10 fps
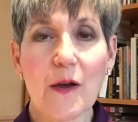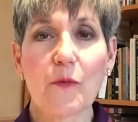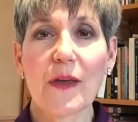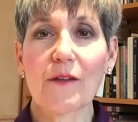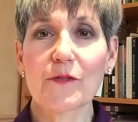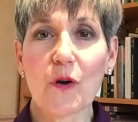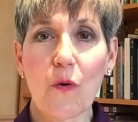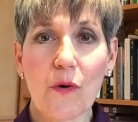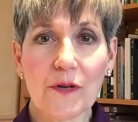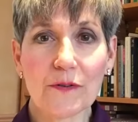We have
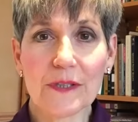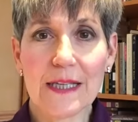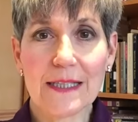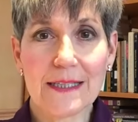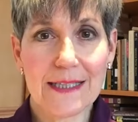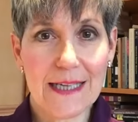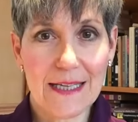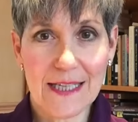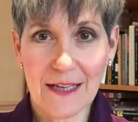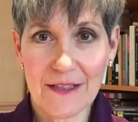quarterly
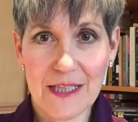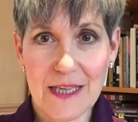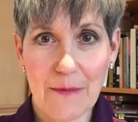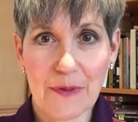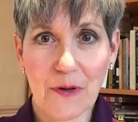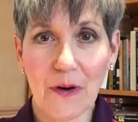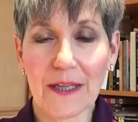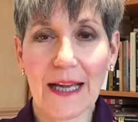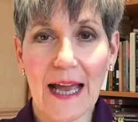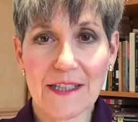
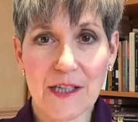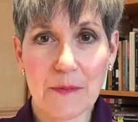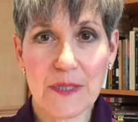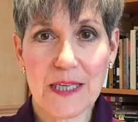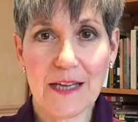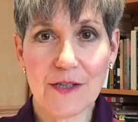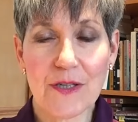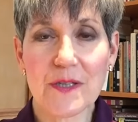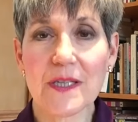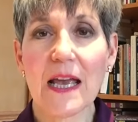teleseminar catch-up
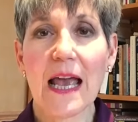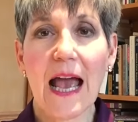sessions